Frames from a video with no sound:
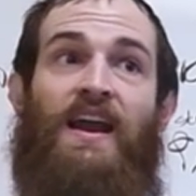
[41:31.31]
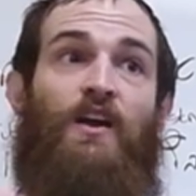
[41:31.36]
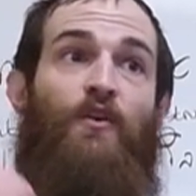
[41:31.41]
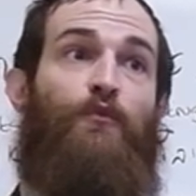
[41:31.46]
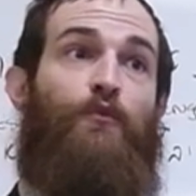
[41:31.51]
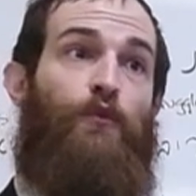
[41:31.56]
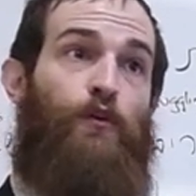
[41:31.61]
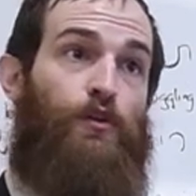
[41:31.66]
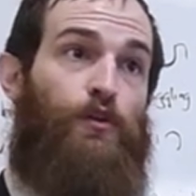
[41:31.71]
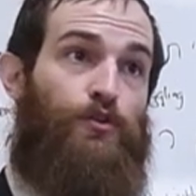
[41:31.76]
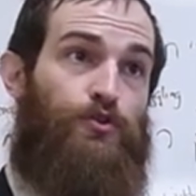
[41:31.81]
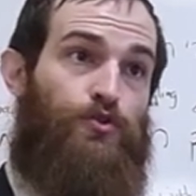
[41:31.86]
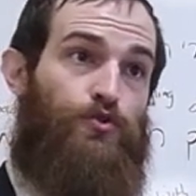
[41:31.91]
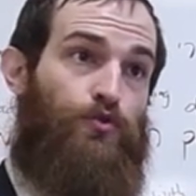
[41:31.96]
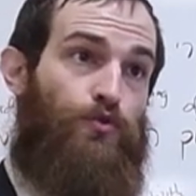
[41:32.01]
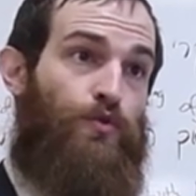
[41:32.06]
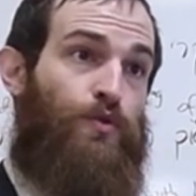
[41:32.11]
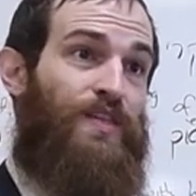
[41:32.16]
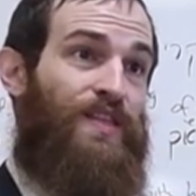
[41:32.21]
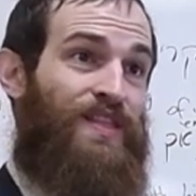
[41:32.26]
and a fuller
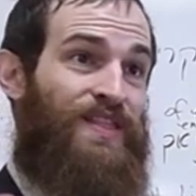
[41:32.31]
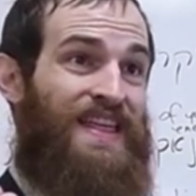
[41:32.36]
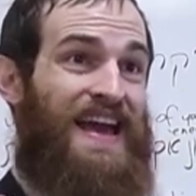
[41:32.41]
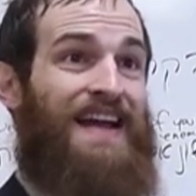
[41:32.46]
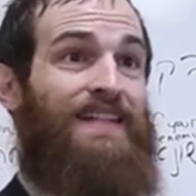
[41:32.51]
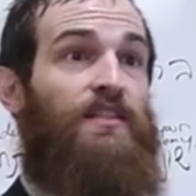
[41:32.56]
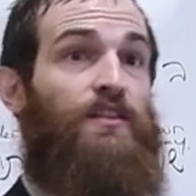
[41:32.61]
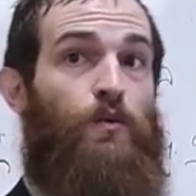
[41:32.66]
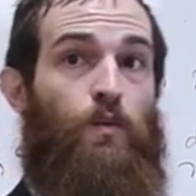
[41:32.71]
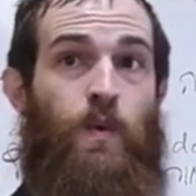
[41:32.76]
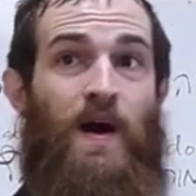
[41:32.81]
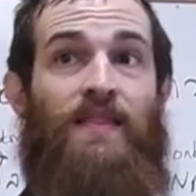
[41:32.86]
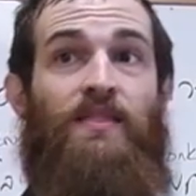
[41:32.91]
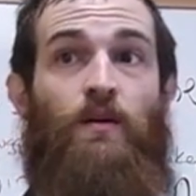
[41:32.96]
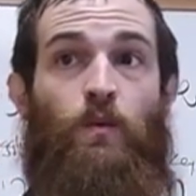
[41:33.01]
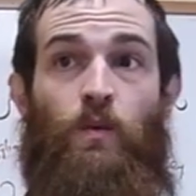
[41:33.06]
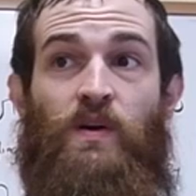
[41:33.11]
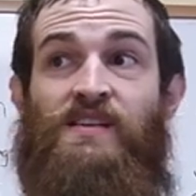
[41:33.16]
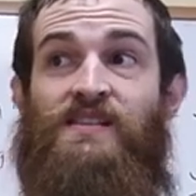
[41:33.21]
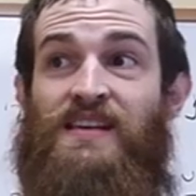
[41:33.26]
truth than the
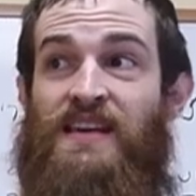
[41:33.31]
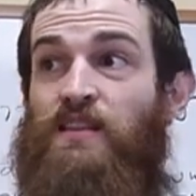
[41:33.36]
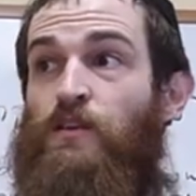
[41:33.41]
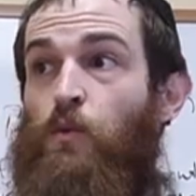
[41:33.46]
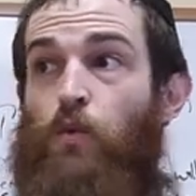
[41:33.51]
one that we see.